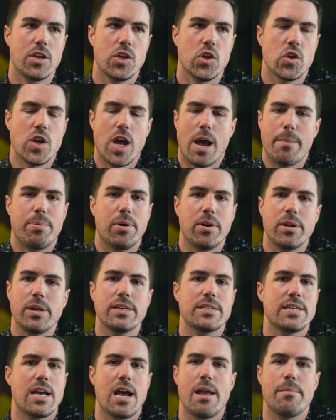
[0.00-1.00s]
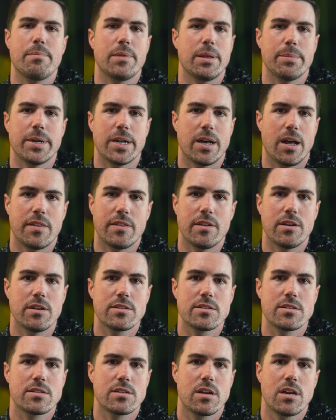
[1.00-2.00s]
you're not putting a time limit on
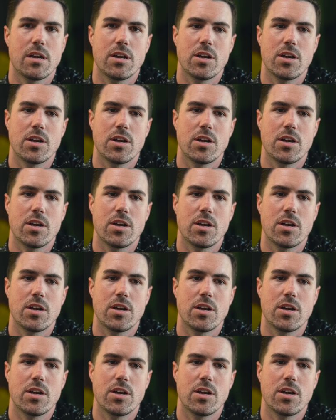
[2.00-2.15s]
this.